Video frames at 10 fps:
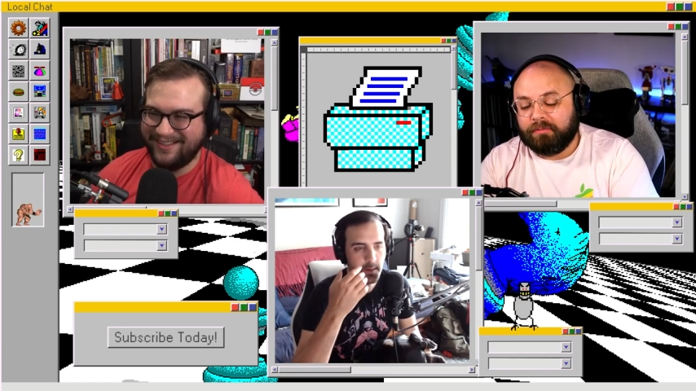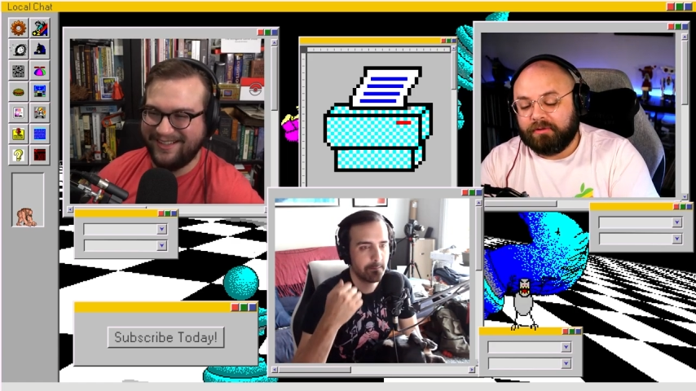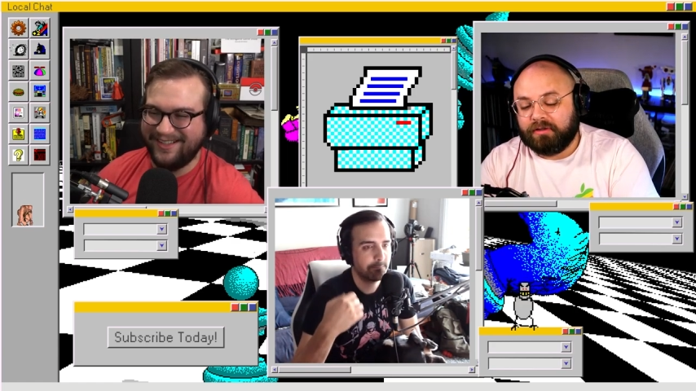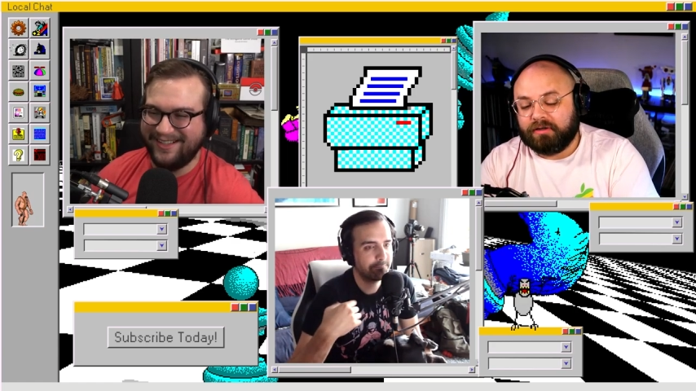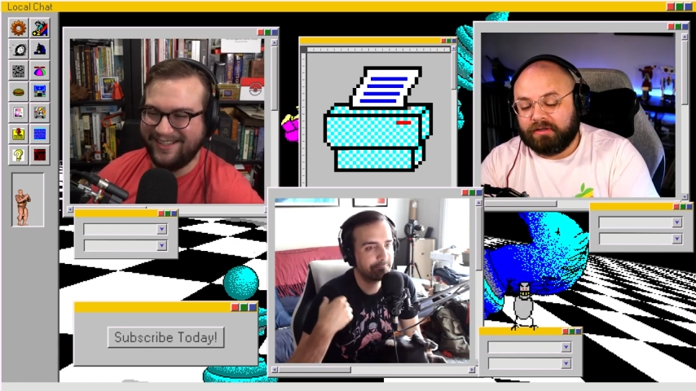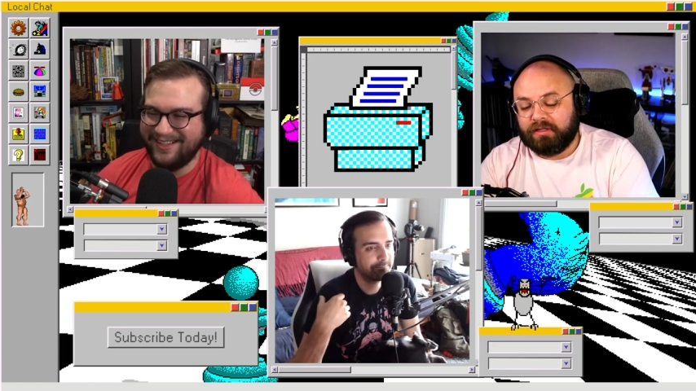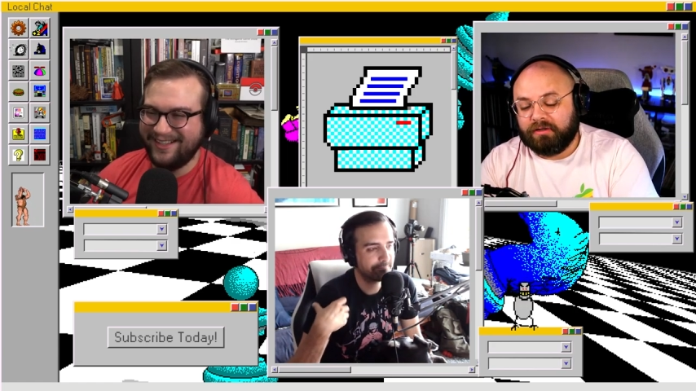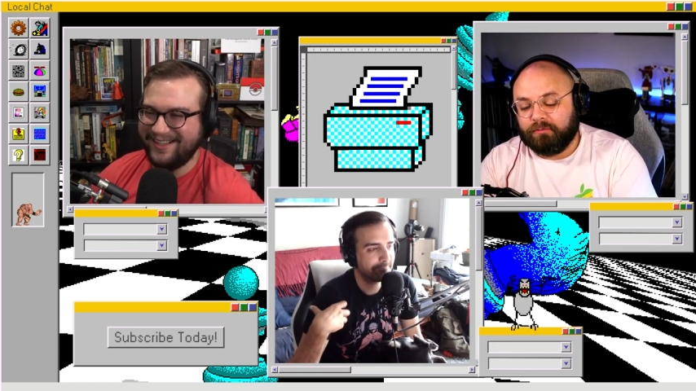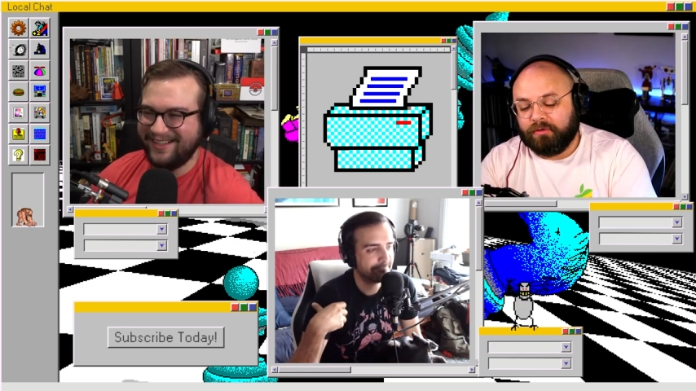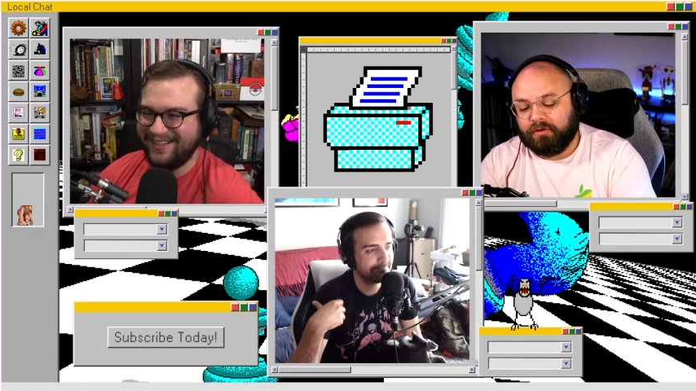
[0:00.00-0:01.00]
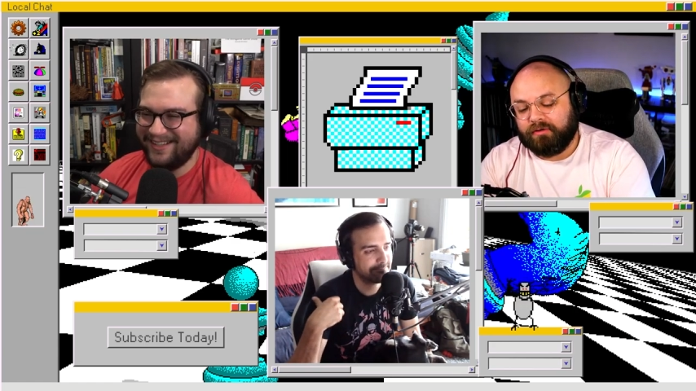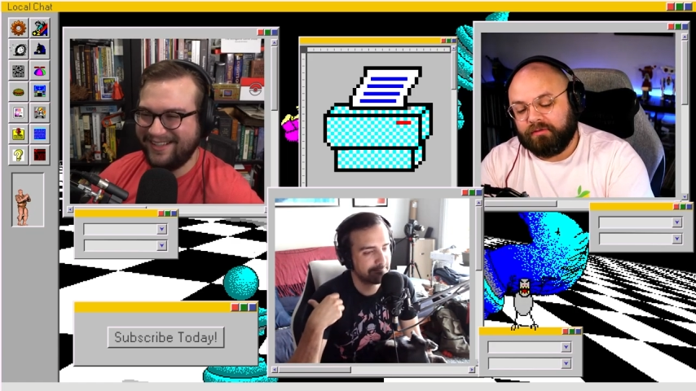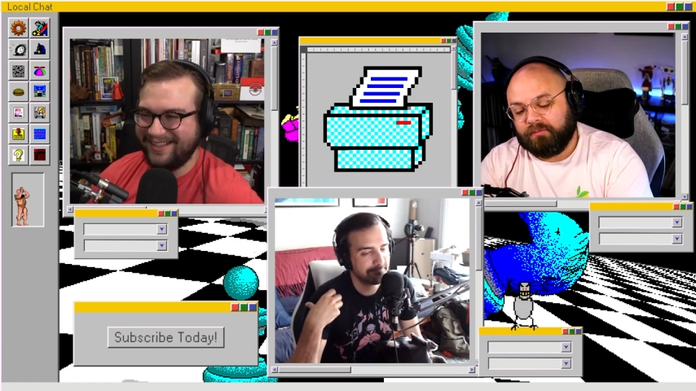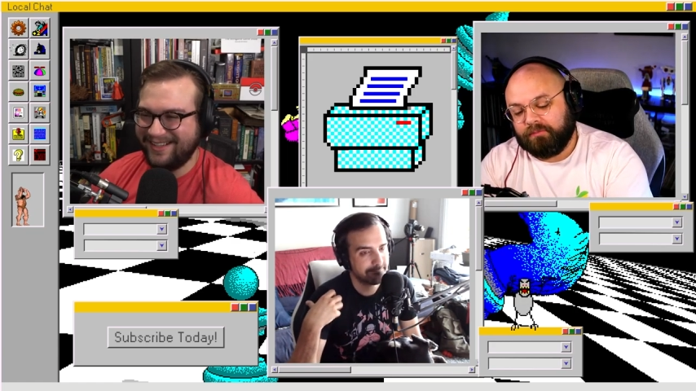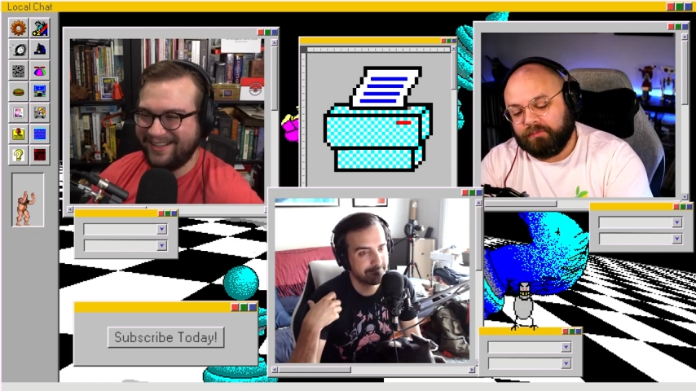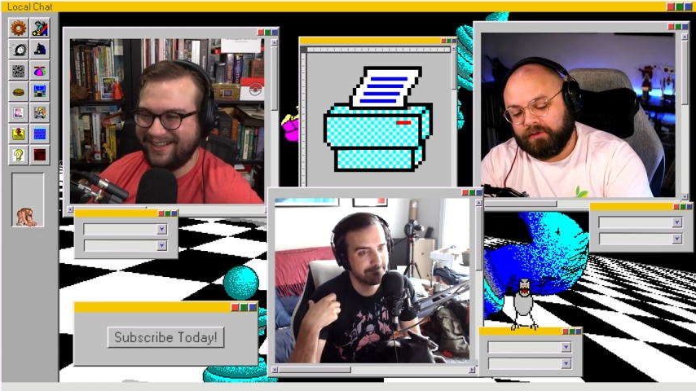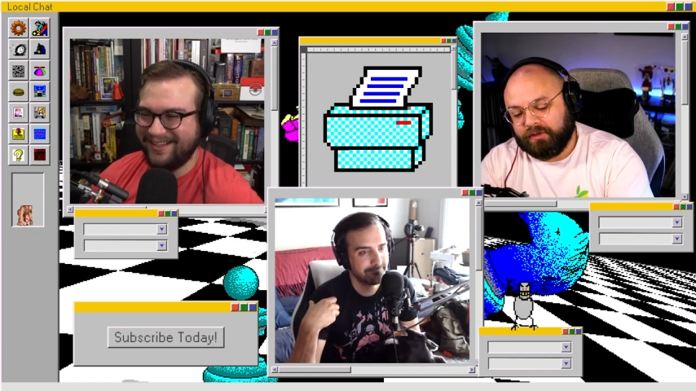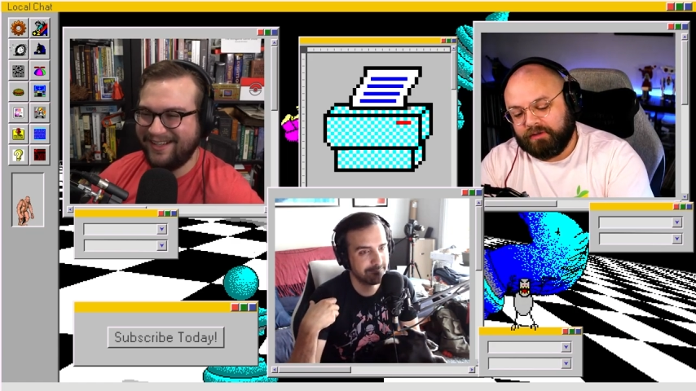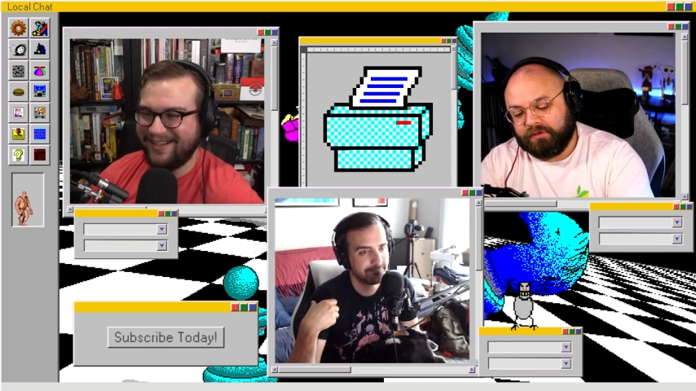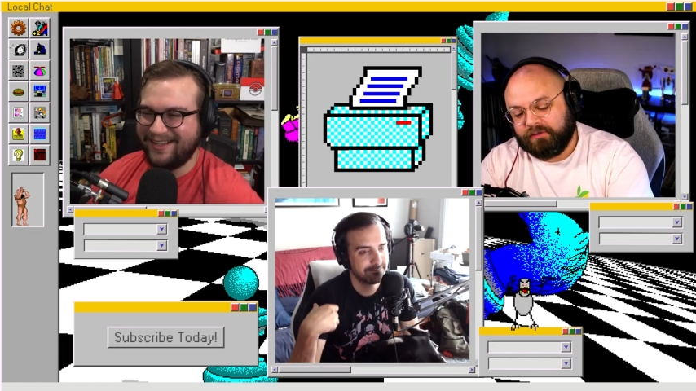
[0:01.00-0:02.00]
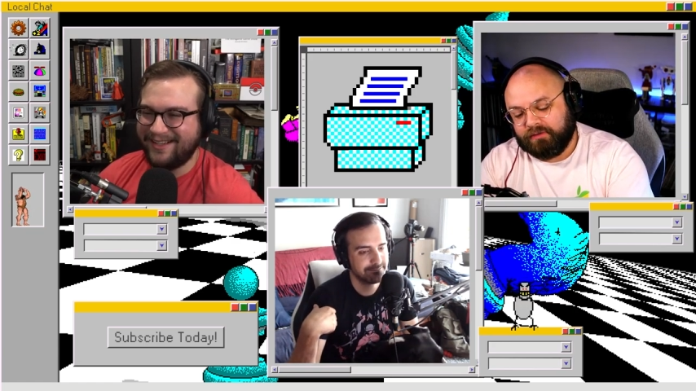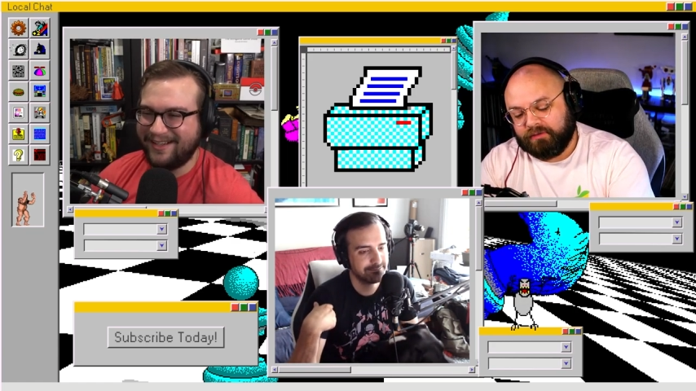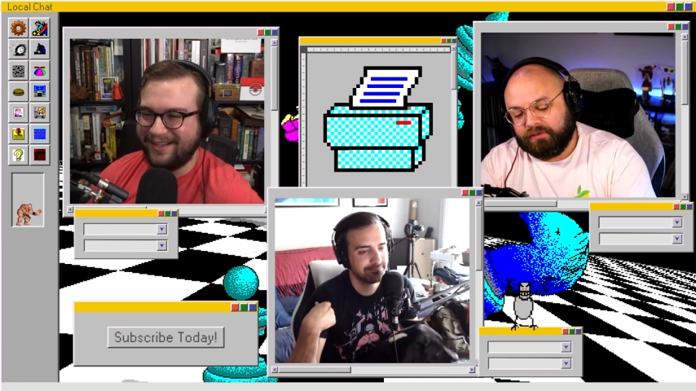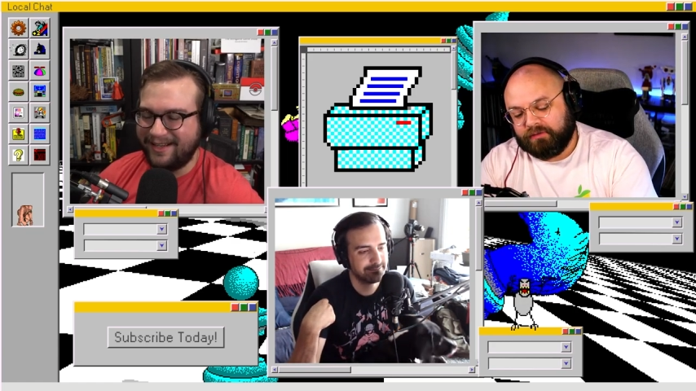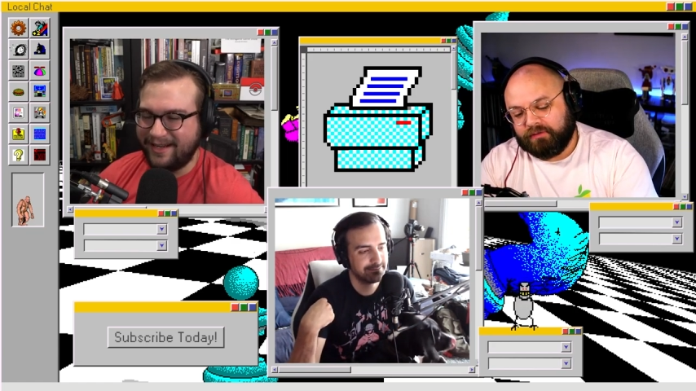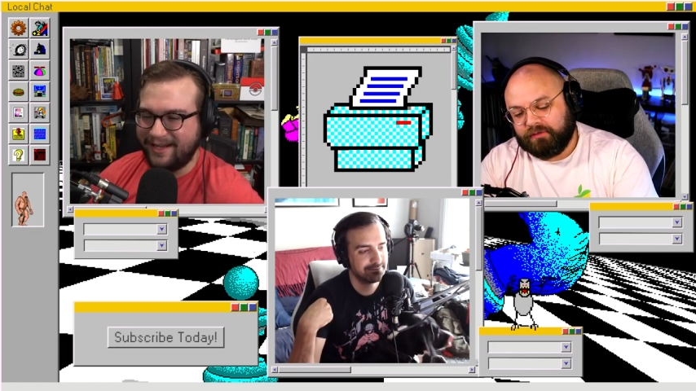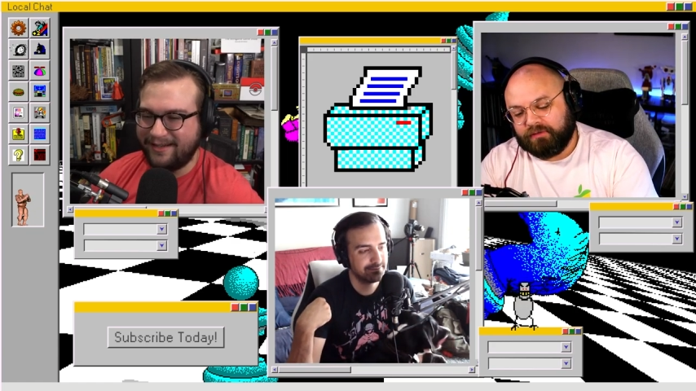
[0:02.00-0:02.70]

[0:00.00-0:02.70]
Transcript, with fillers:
Speaker 1: I am gonna need one, mm. but yeah,